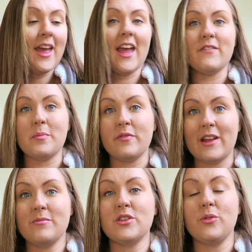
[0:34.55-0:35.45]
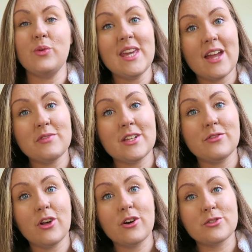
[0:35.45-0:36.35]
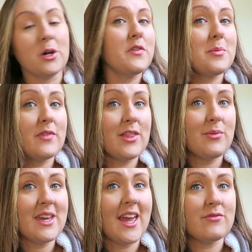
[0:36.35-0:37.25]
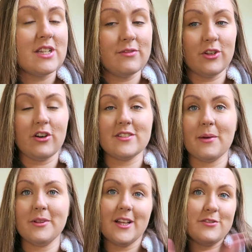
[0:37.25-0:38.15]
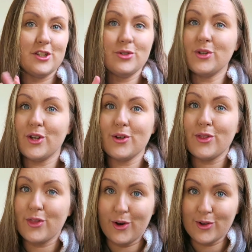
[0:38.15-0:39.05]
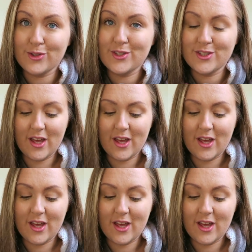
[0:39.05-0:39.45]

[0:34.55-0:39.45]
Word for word: if you prefer them to the weekend reading vlogs, or if you prefer the weekend reading vlogs. I would love to know your thoughts.